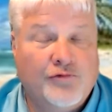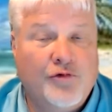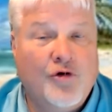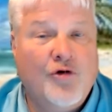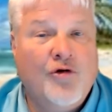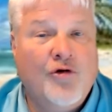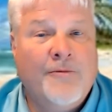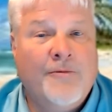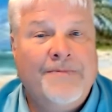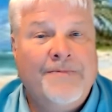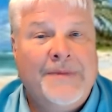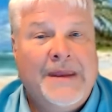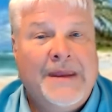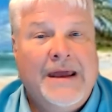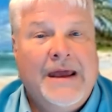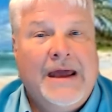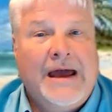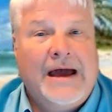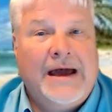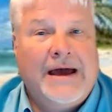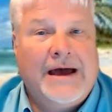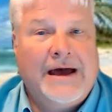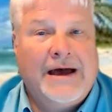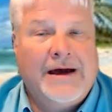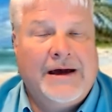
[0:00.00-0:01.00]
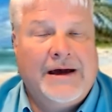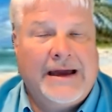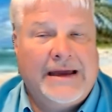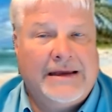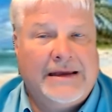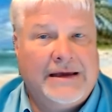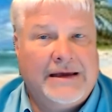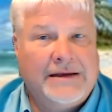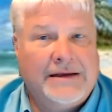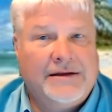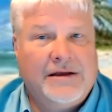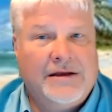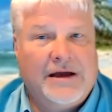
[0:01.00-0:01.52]
room.
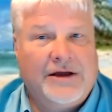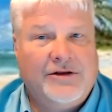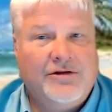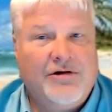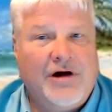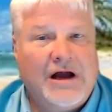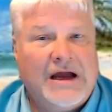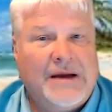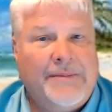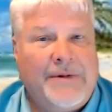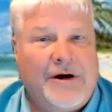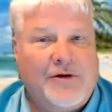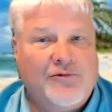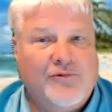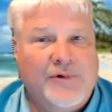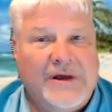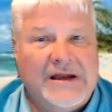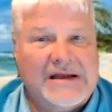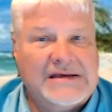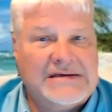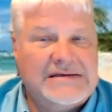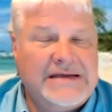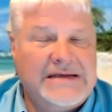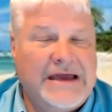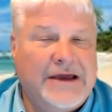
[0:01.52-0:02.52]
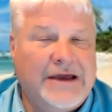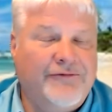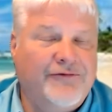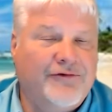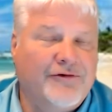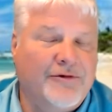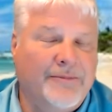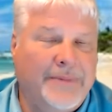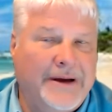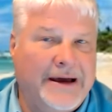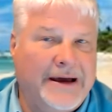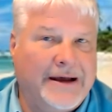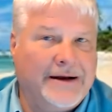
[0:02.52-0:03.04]
I talk about real estate for
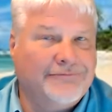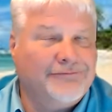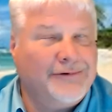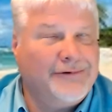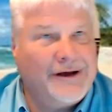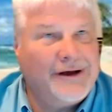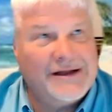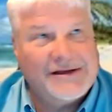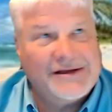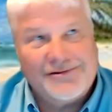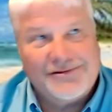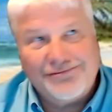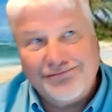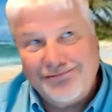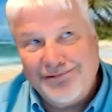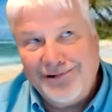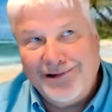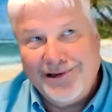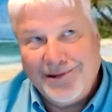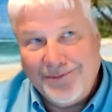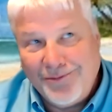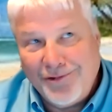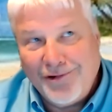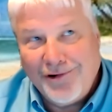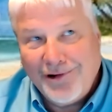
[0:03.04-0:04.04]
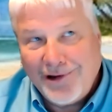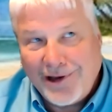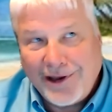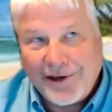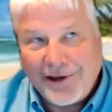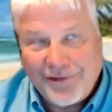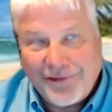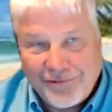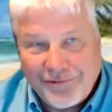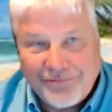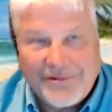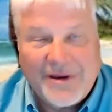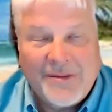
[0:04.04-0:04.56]
about, well, it's really more
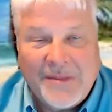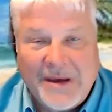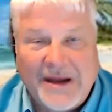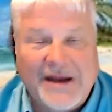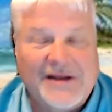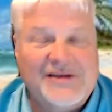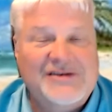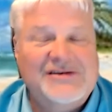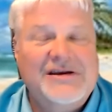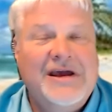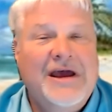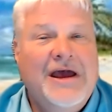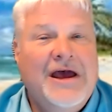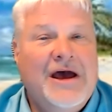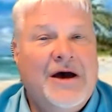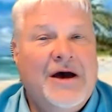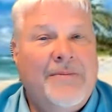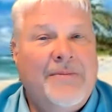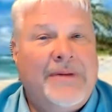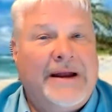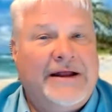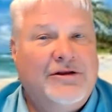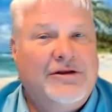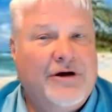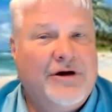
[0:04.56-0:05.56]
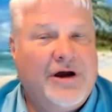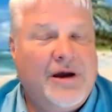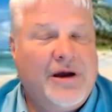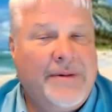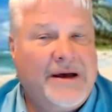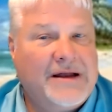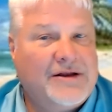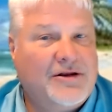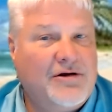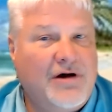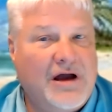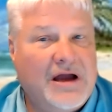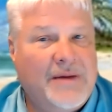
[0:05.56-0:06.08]
like 3 minutes, but I talk
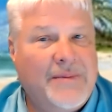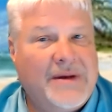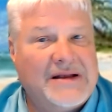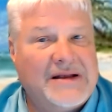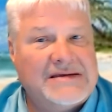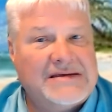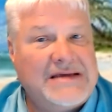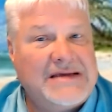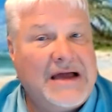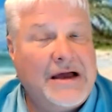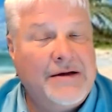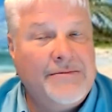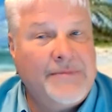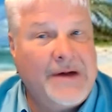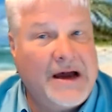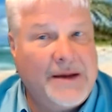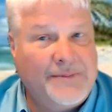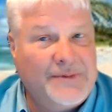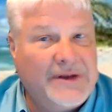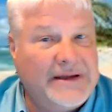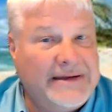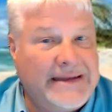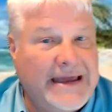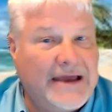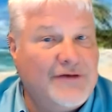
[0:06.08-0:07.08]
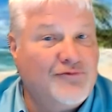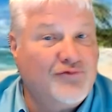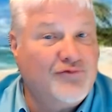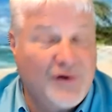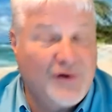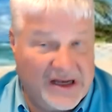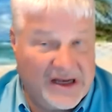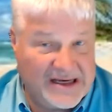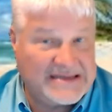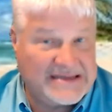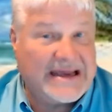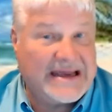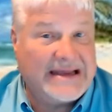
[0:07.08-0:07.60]
about some up-to-date
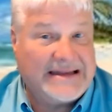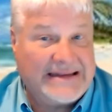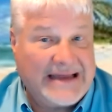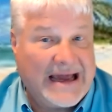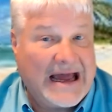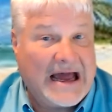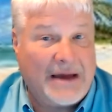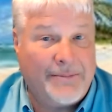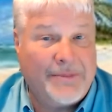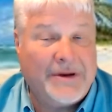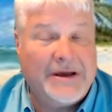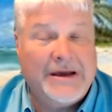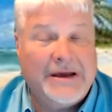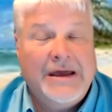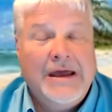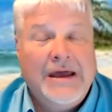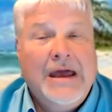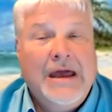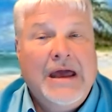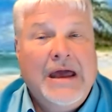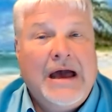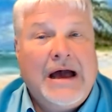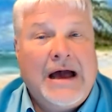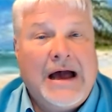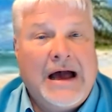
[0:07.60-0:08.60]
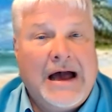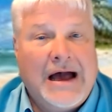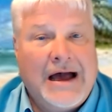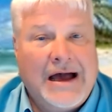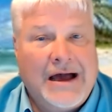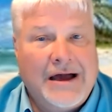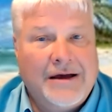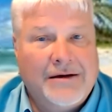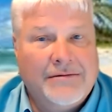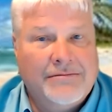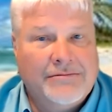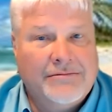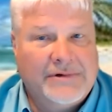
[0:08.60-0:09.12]
real estate topic,
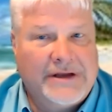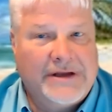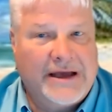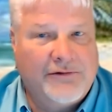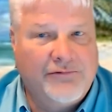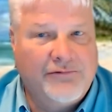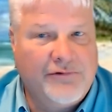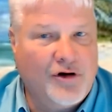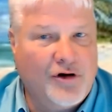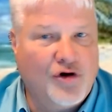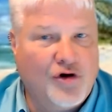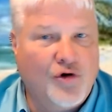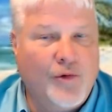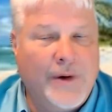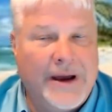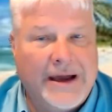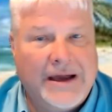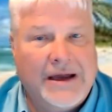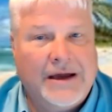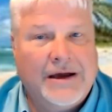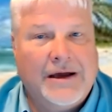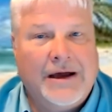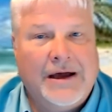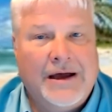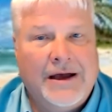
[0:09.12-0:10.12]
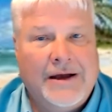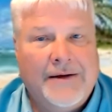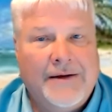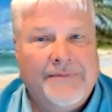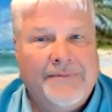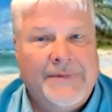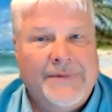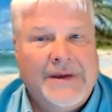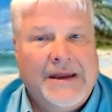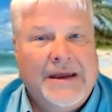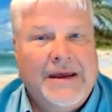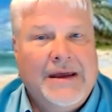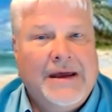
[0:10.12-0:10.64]
like real quick.
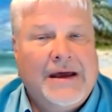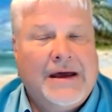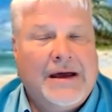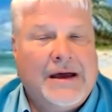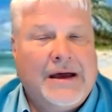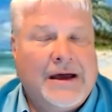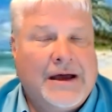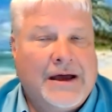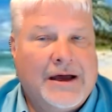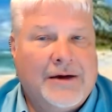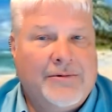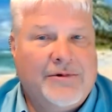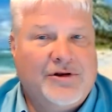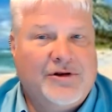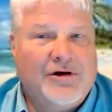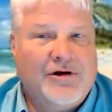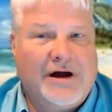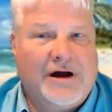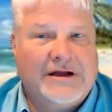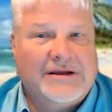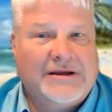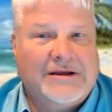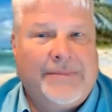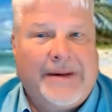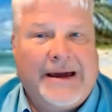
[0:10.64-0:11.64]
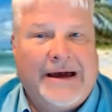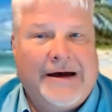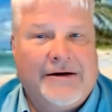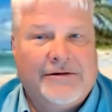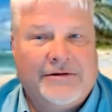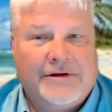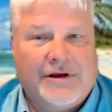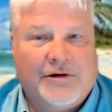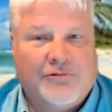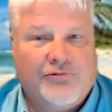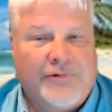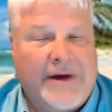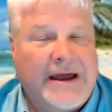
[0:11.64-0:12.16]
We talked
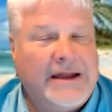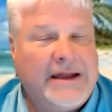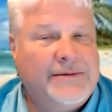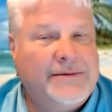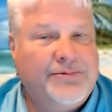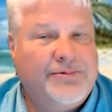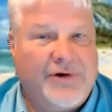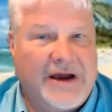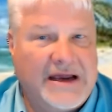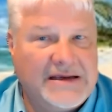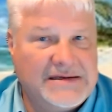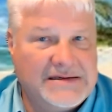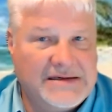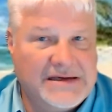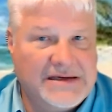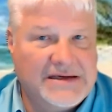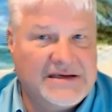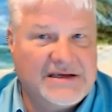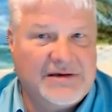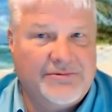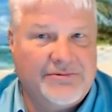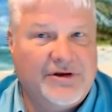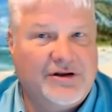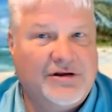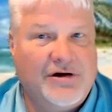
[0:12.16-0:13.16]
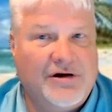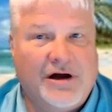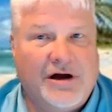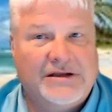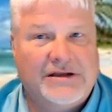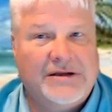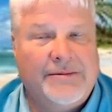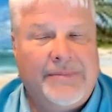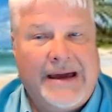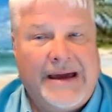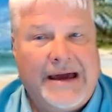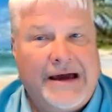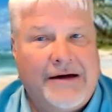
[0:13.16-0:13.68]
about rent prices, and we talked
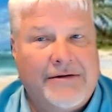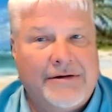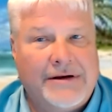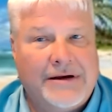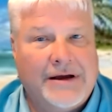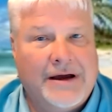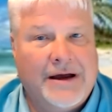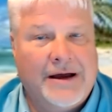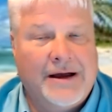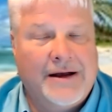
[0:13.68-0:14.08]
about